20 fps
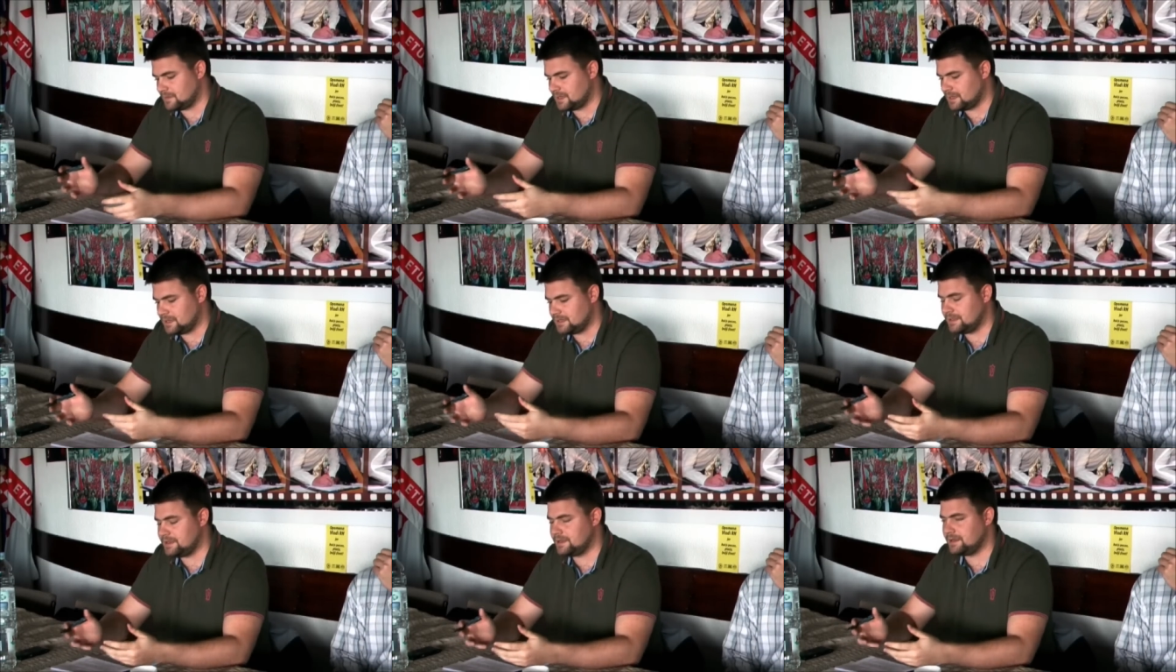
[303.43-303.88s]

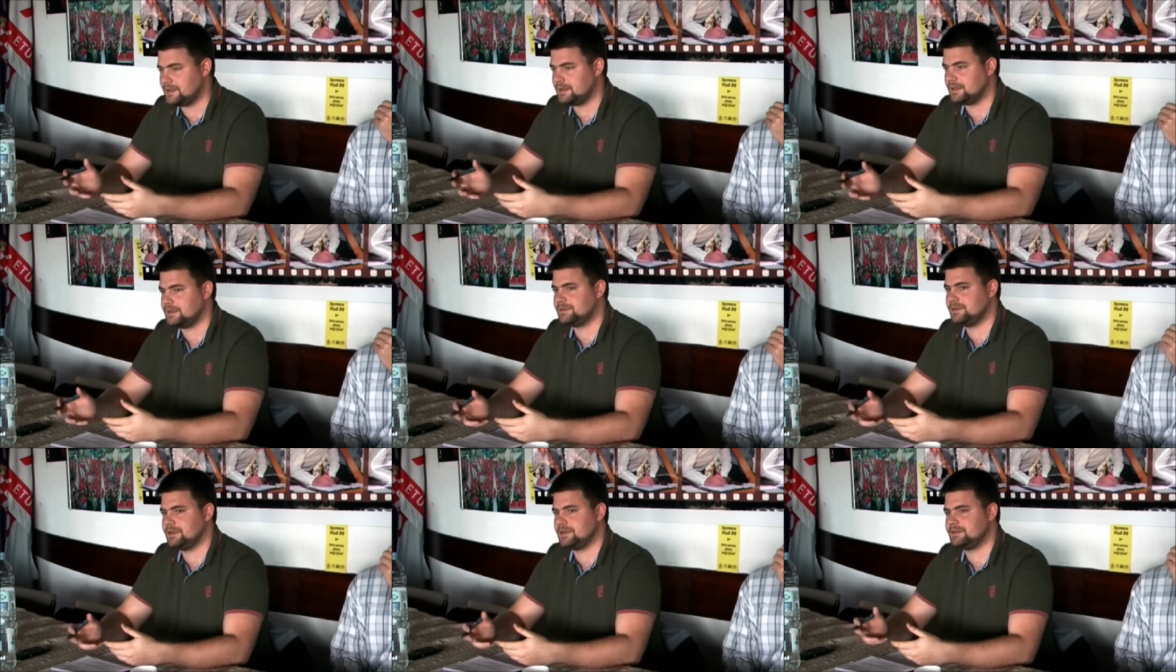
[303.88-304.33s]

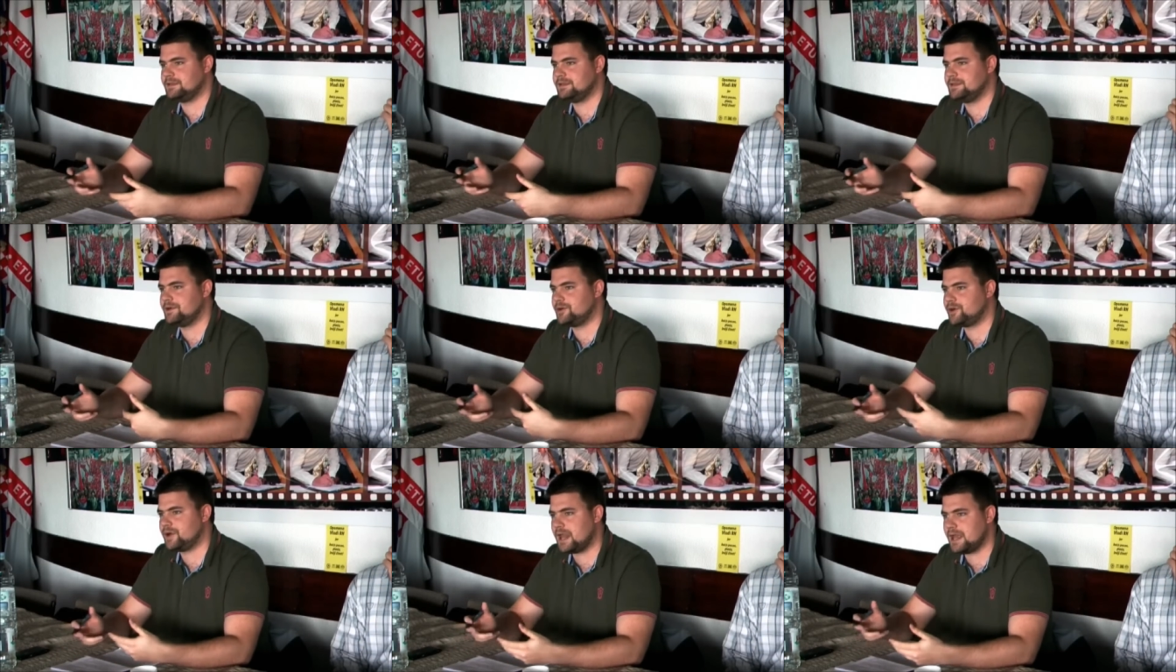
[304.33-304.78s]
the, the,
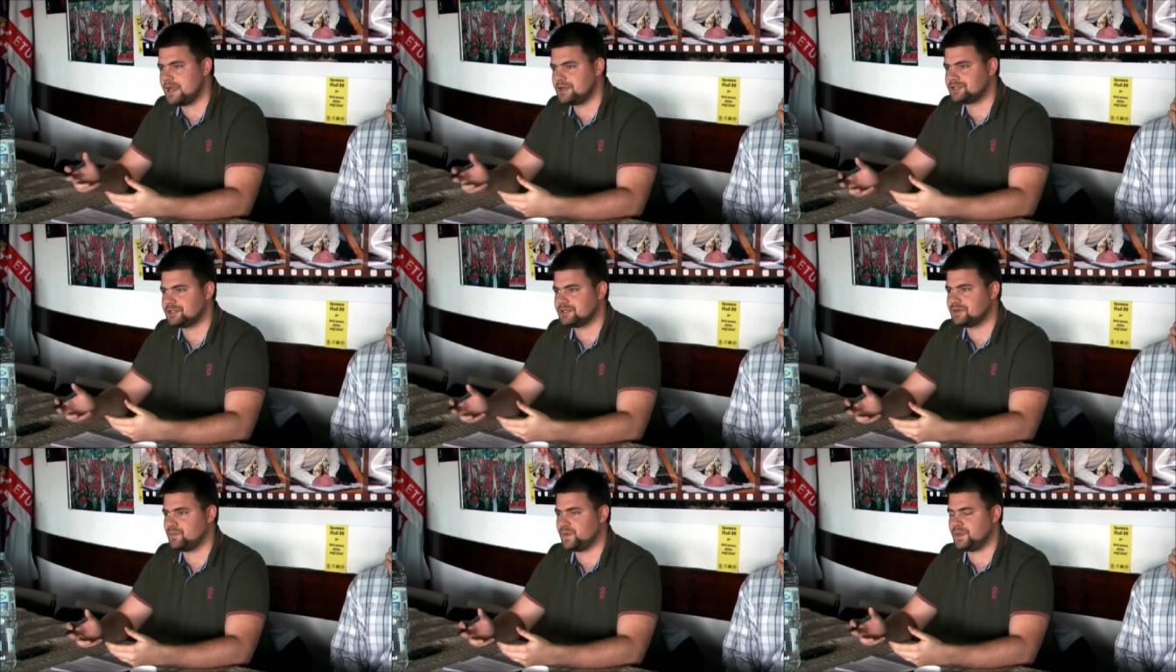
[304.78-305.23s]
the,
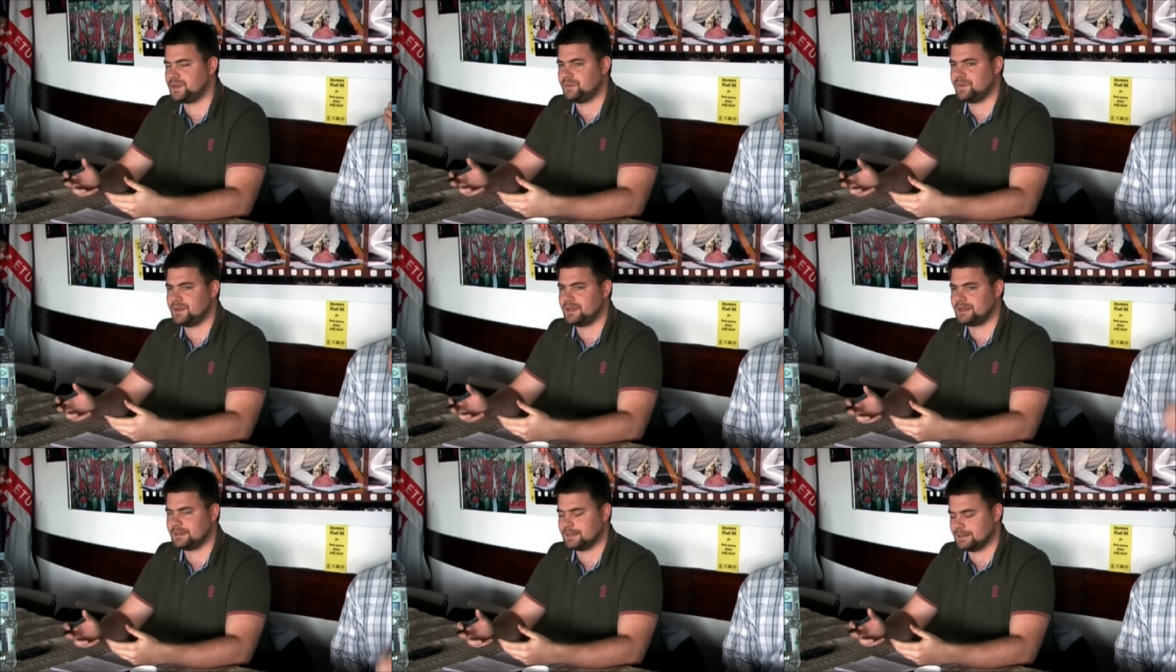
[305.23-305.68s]
relation
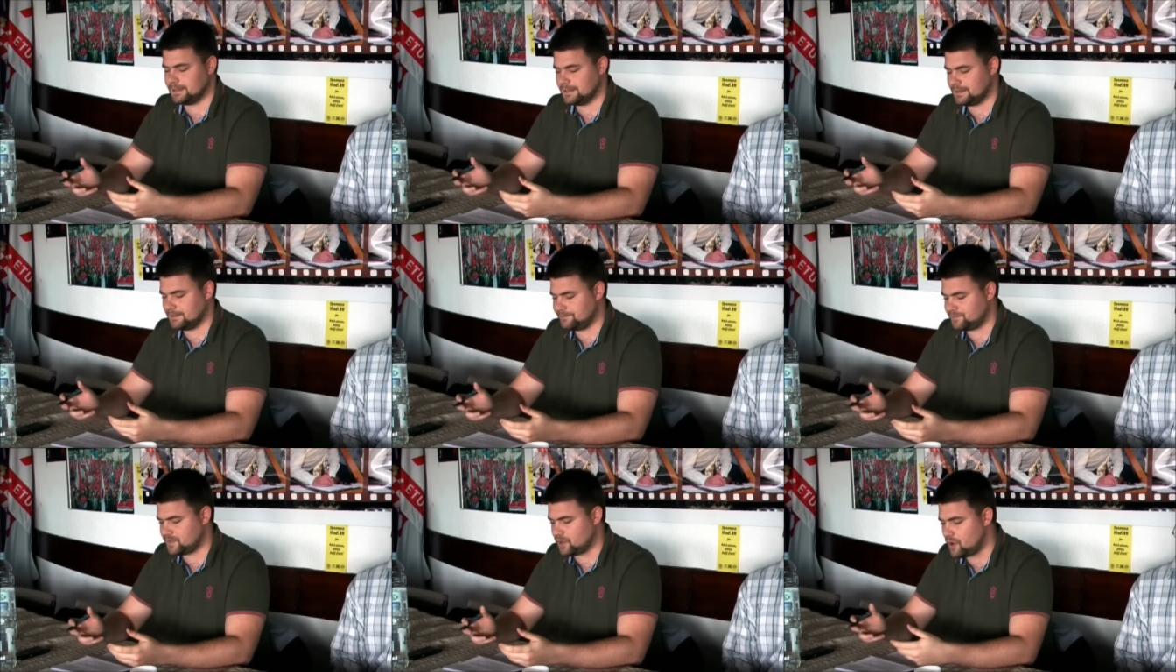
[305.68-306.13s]
between
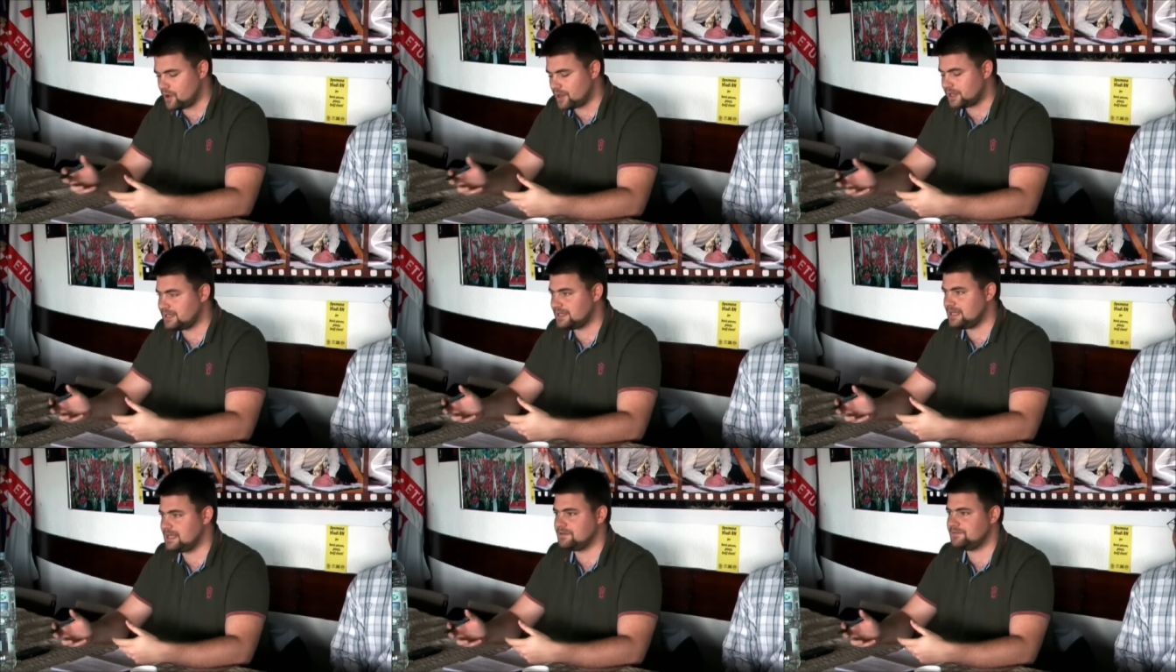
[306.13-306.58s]
um,
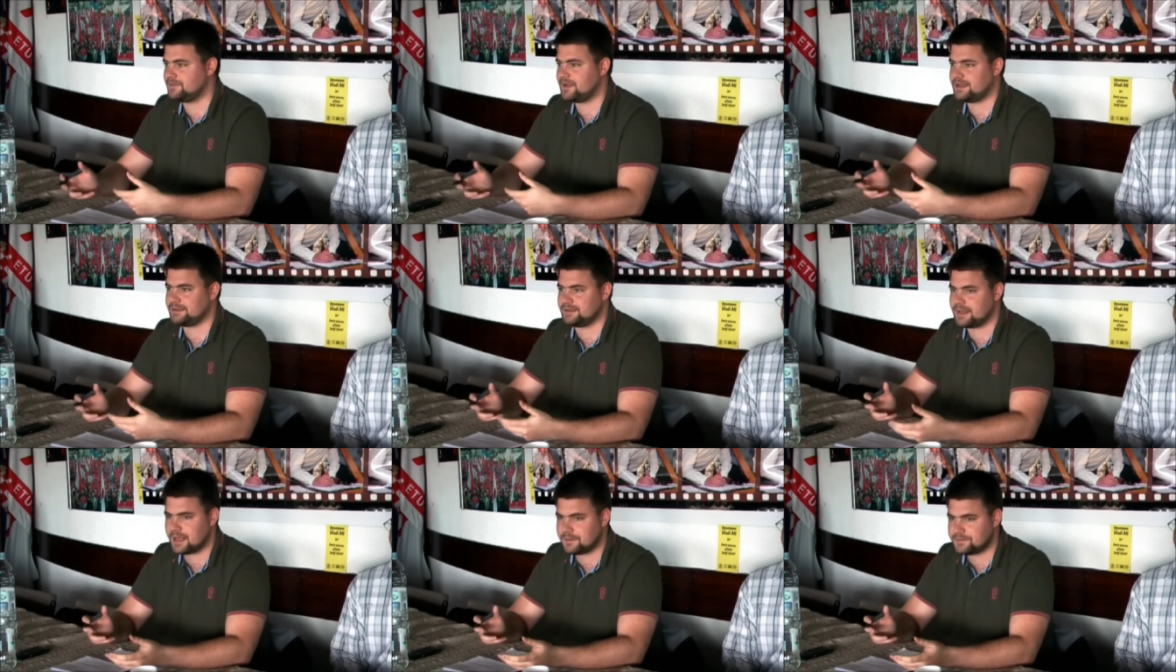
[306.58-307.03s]
cognitive
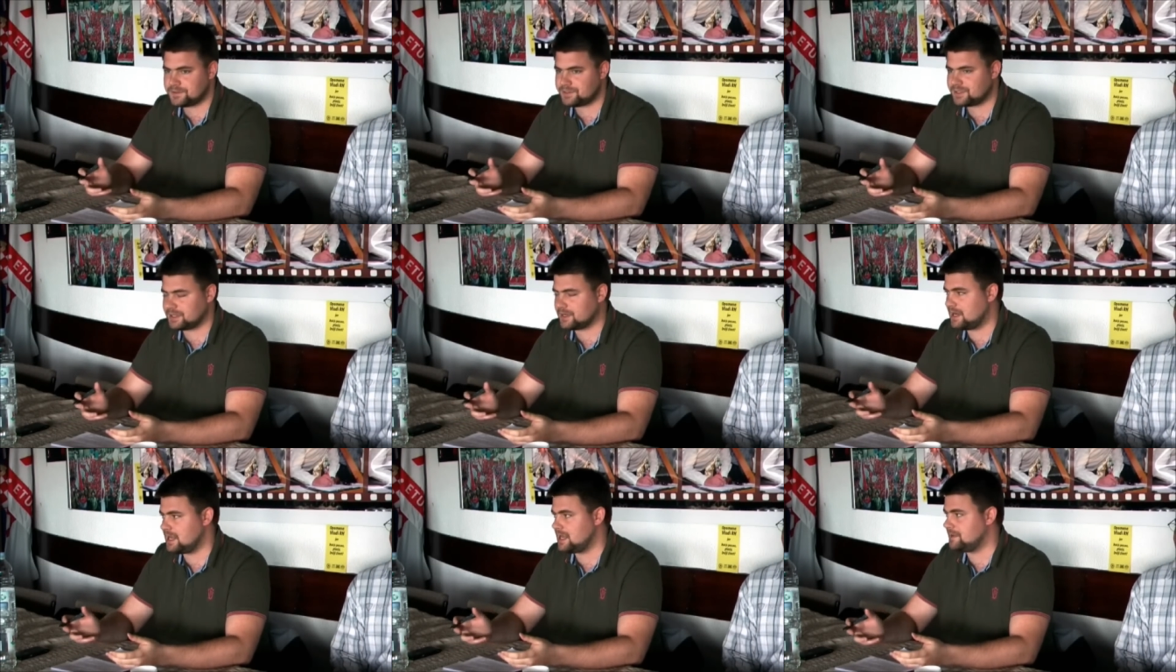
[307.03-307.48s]
and
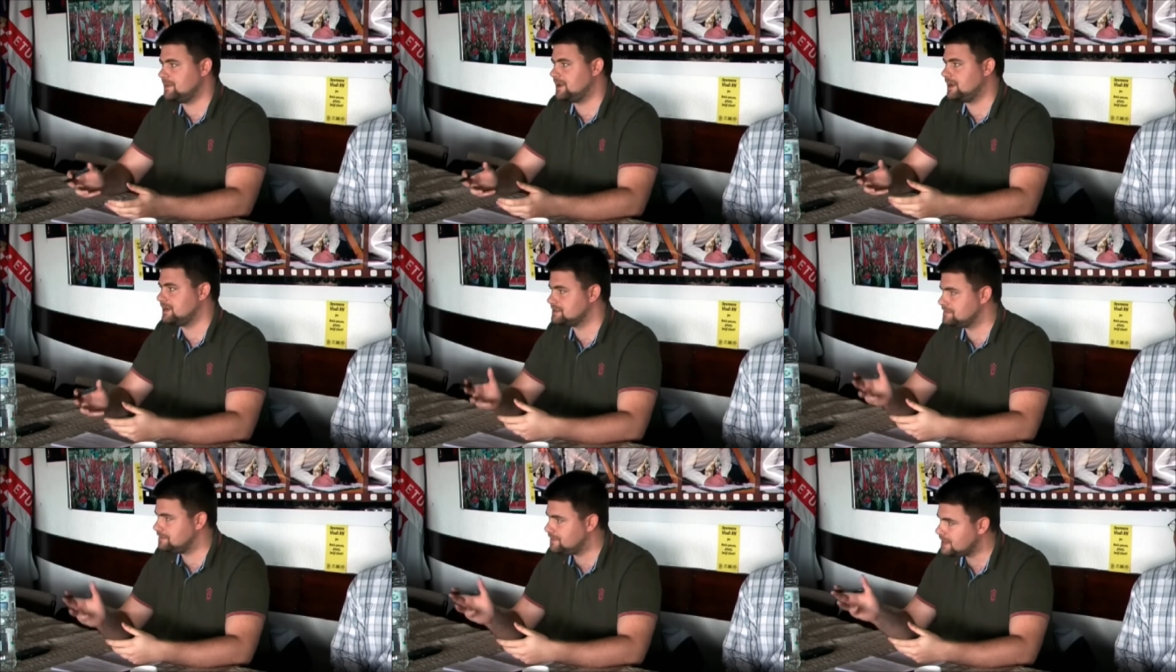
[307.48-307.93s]
abstract labor,
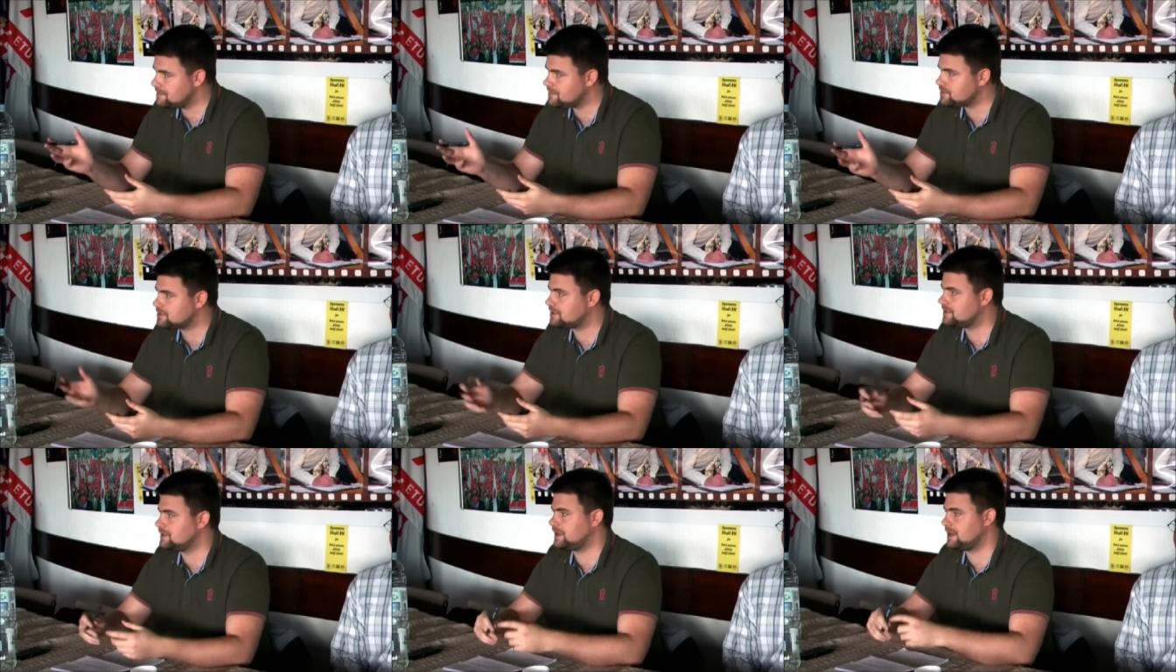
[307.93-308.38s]
as
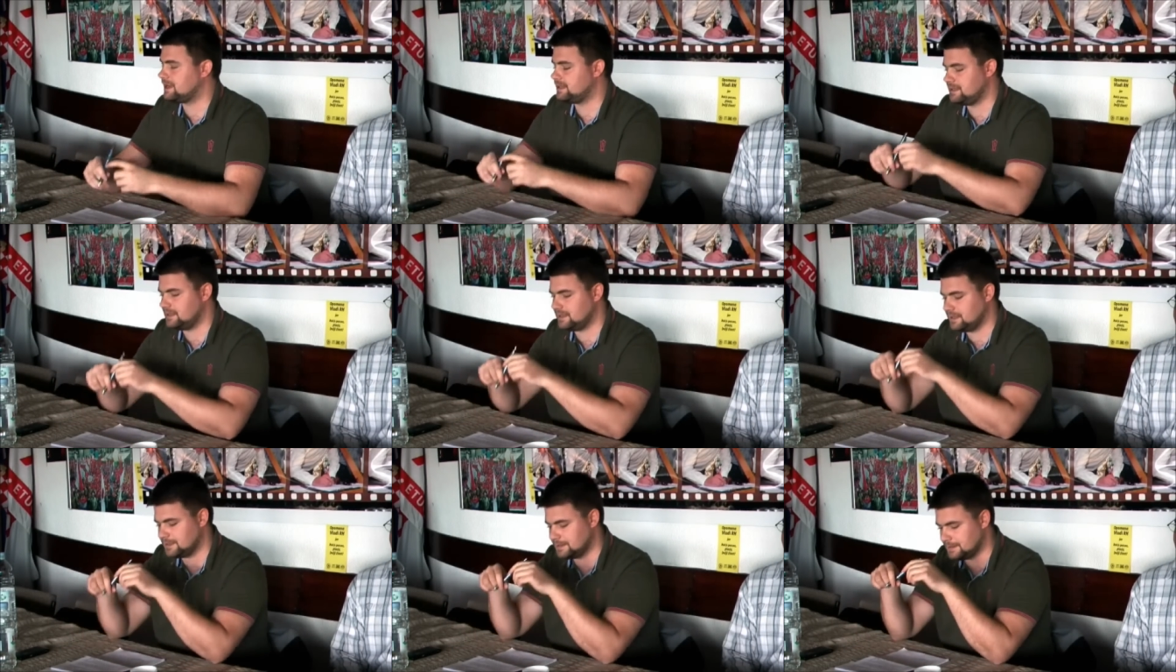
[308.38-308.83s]
Primoz
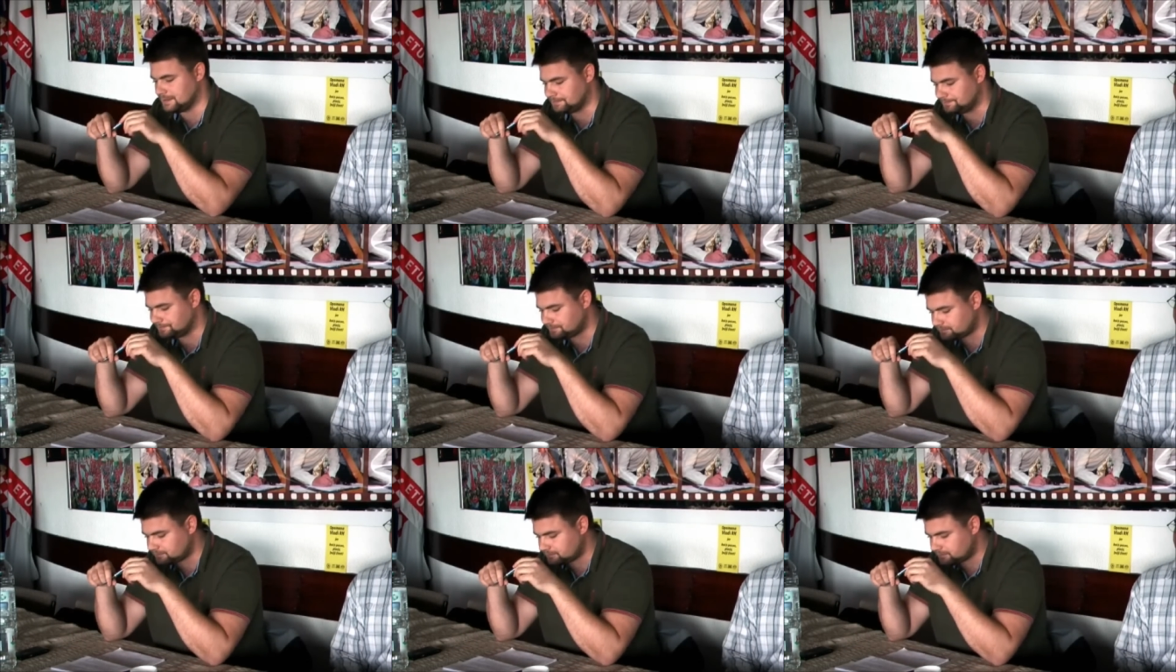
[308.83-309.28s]
already um,